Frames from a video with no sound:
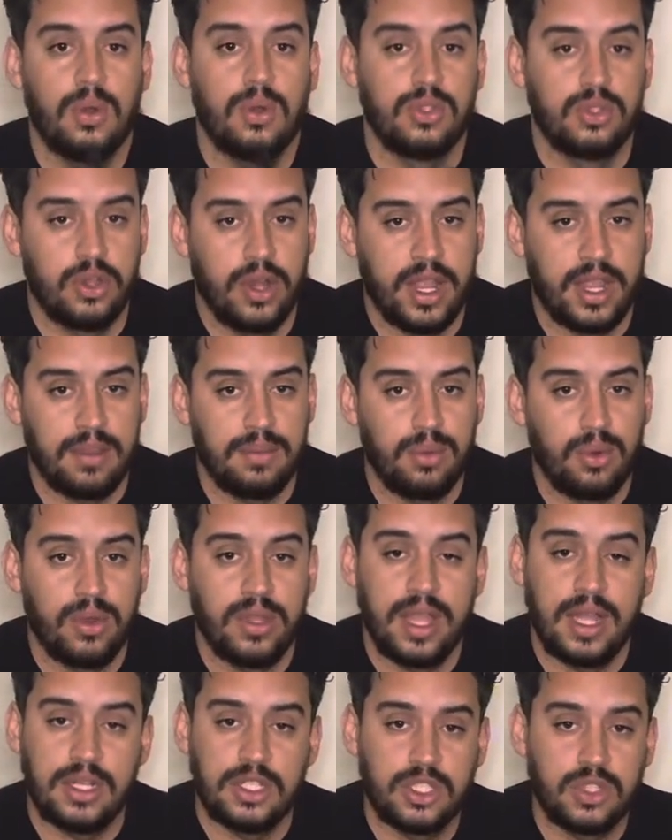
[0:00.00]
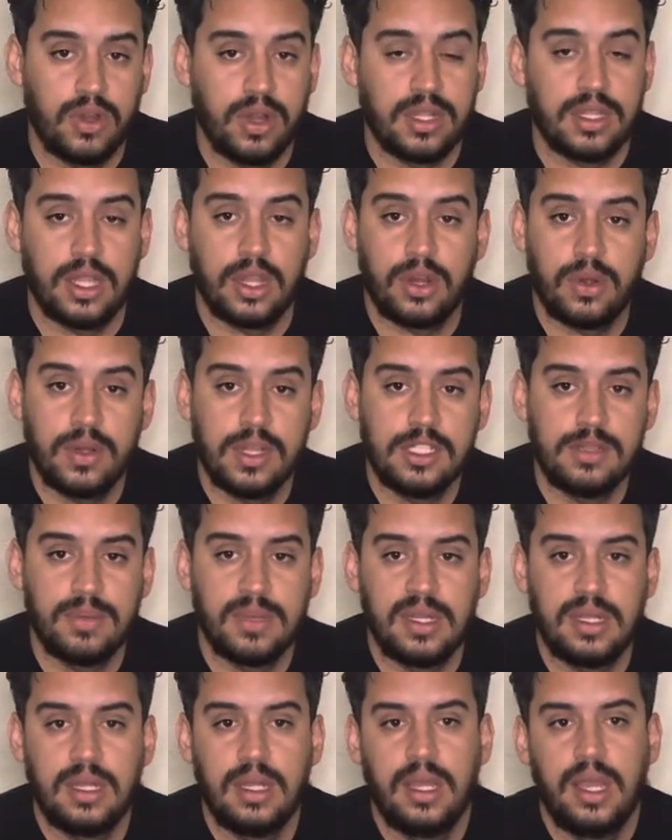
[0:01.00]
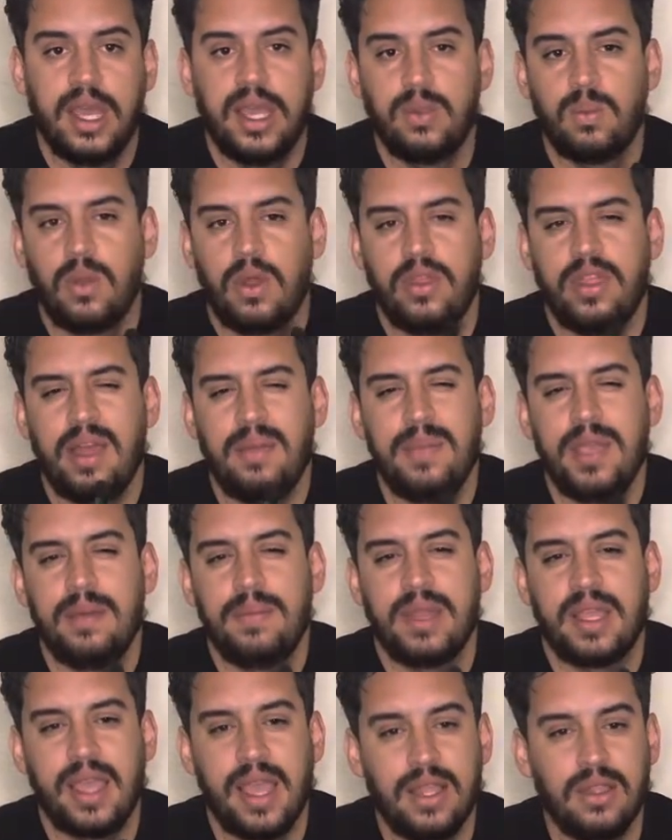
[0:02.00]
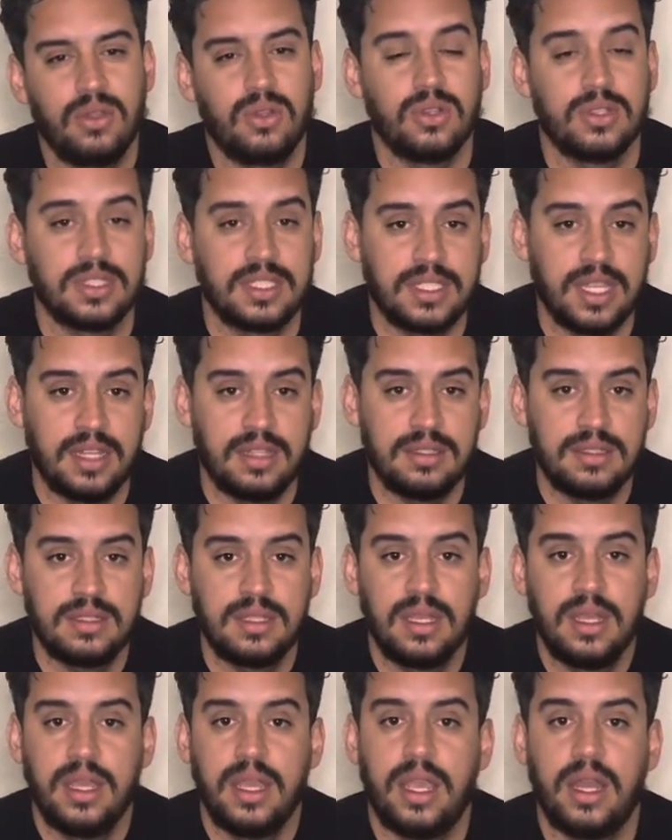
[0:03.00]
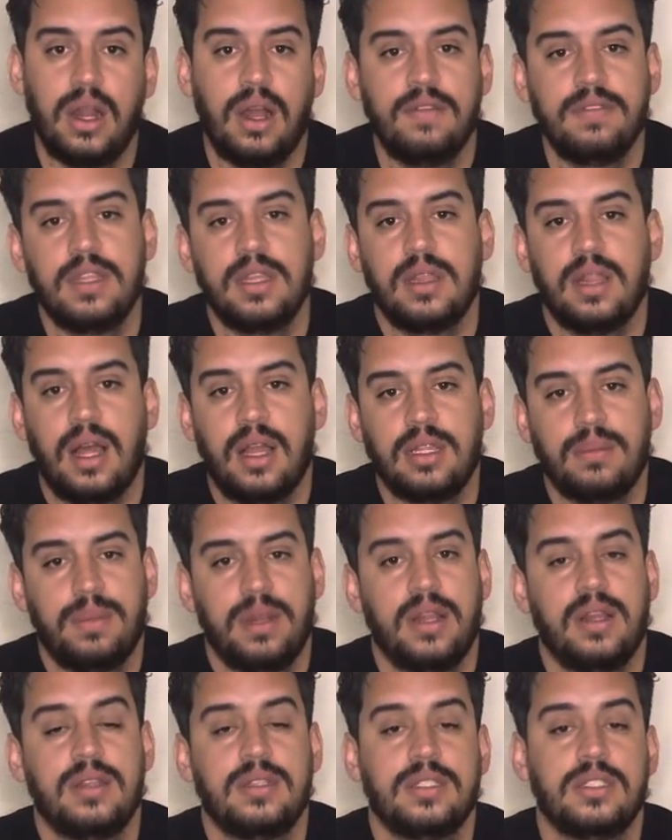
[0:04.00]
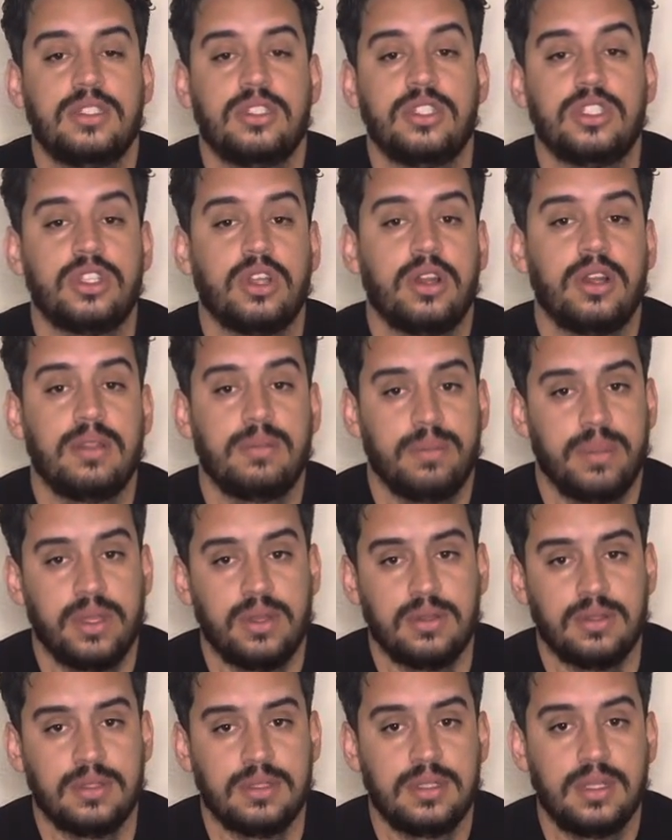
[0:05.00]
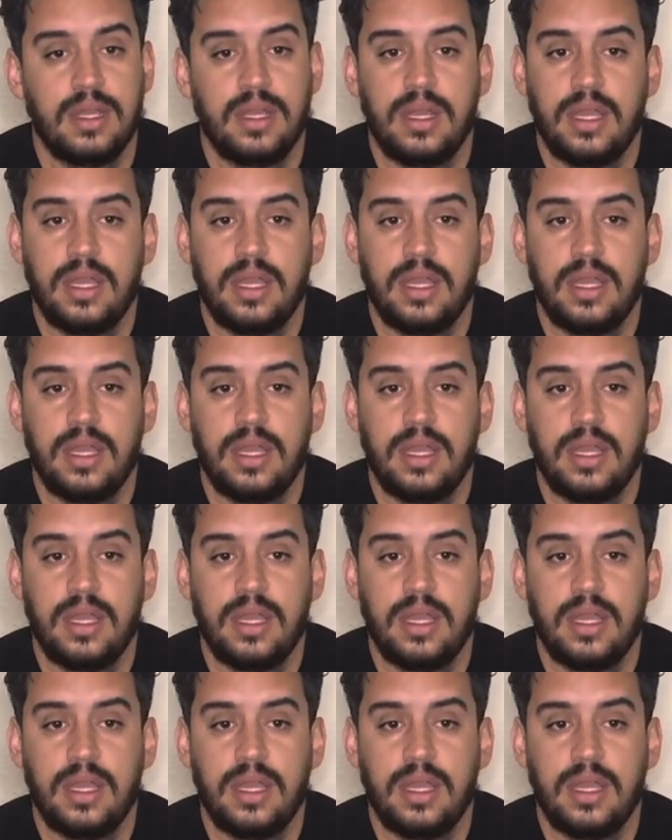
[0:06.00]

dragonborn had strength and charisma, and while that made mechanical sense, it often locked players into certain builds.